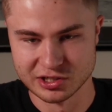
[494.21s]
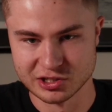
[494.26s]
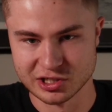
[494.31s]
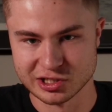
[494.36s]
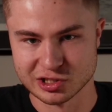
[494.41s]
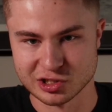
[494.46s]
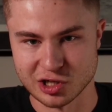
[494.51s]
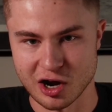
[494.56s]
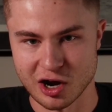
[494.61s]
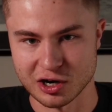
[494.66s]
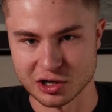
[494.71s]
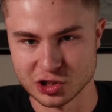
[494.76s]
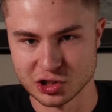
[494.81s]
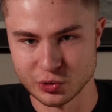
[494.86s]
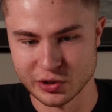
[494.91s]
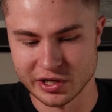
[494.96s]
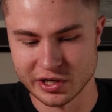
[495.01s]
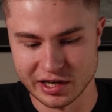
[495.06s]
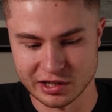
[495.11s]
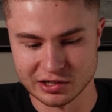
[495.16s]
just talk to
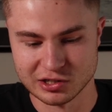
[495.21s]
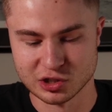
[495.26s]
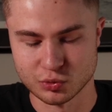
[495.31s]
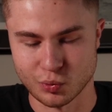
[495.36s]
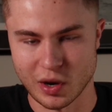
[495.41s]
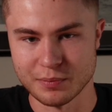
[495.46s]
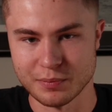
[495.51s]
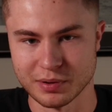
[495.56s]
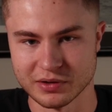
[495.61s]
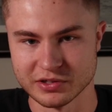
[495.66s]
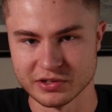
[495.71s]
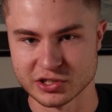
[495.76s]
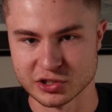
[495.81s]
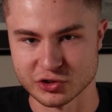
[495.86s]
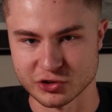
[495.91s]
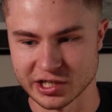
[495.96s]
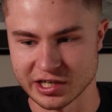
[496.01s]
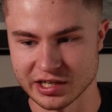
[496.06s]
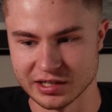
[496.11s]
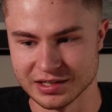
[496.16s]
it and swipe on the
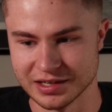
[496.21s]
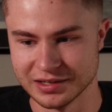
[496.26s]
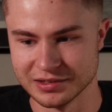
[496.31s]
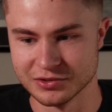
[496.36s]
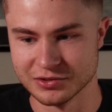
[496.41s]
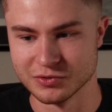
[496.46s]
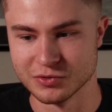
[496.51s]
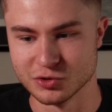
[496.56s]
screen and